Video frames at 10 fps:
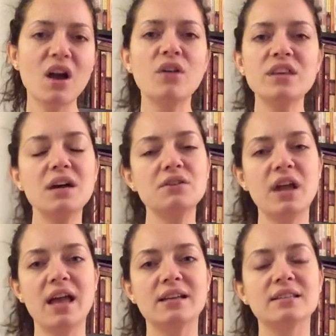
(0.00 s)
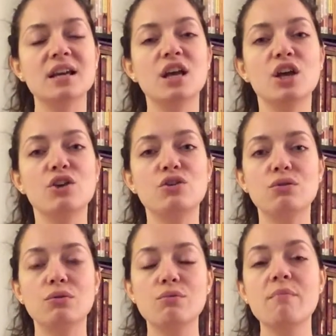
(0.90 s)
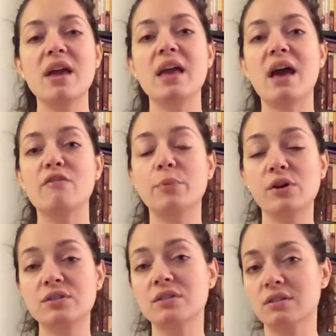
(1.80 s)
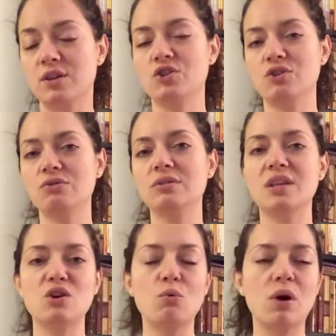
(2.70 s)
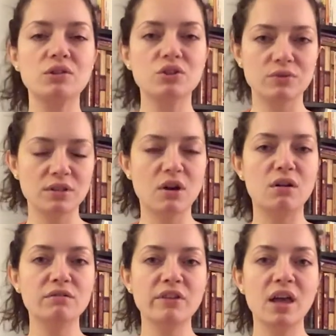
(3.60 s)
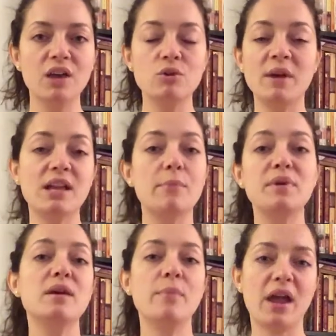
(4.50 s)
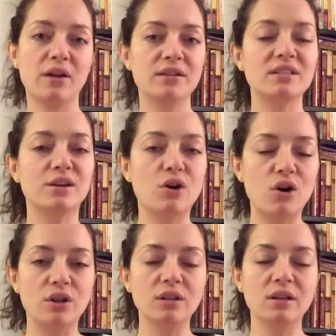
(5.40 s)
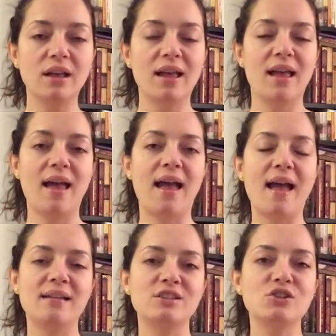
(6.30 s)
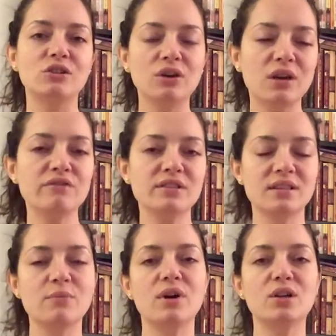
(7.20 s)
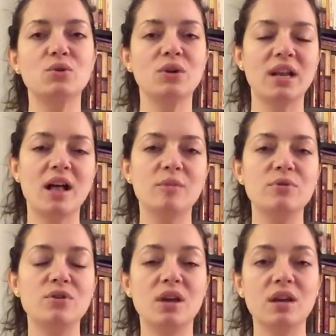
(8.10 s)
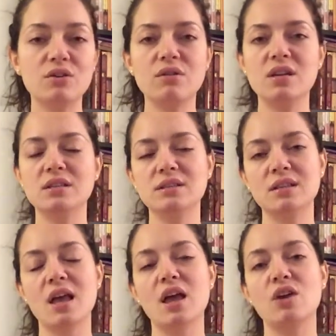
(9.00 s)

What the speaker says: On the other hand, you may have personal issues that you want to resolve. You may not be a parent at all. And you're looking for someone who can help you increase